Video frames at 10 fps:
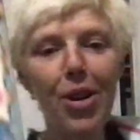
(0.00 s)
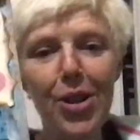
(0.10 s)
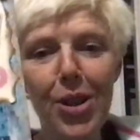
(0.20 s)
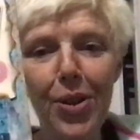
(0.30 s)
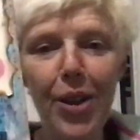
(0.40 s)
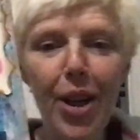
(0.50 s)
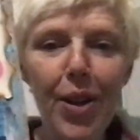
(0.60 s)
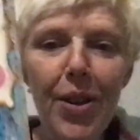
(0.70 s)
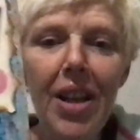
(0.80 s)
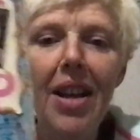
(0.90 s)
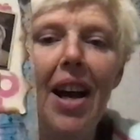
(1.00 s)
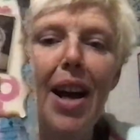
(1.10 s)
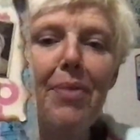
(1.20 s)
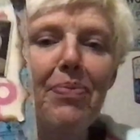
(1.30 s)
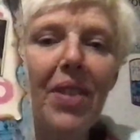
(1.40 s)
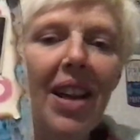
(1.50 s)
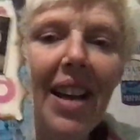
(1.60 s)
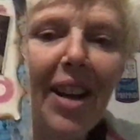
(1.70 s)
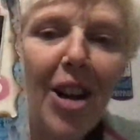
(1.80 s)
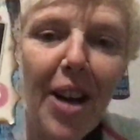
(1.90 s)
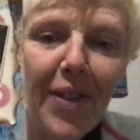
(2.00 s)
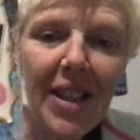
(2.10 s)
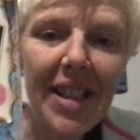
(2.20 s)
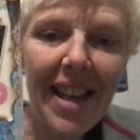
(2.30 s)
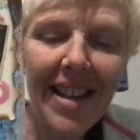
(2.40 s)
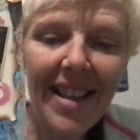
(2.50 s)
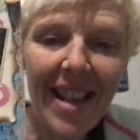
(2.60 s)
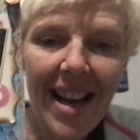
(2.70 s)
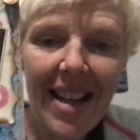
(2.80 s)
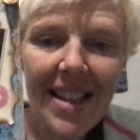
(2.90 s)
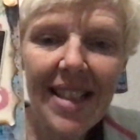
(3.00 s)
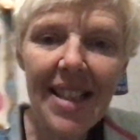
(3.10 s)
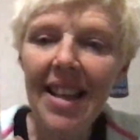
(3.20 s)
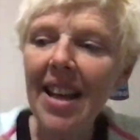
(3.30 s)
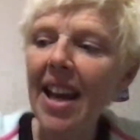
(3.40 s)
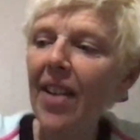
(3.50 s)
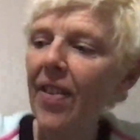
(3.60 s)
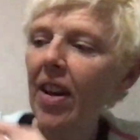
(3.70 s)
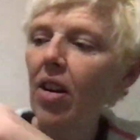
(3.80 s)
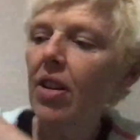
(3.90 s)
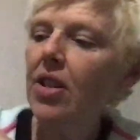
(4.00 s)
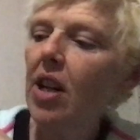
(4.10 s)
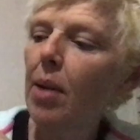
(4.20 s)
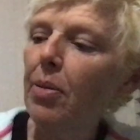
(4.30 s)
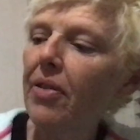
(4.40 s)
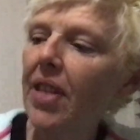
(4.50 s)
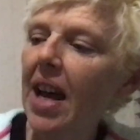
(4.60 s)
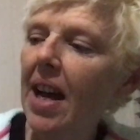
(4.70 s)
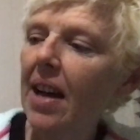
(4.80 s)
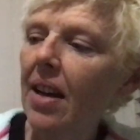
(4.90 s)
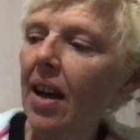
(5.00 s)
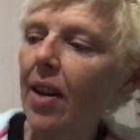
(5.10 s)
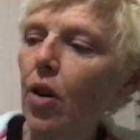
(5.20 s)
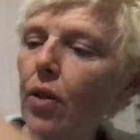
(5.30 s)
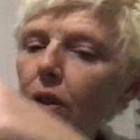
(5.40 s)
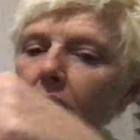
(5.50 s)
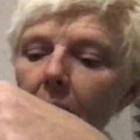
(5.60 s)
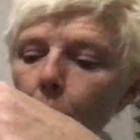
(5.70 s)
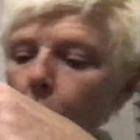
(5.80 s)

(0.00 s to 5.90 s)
art studio. I coffee stained that. And then on top of that, I overlaid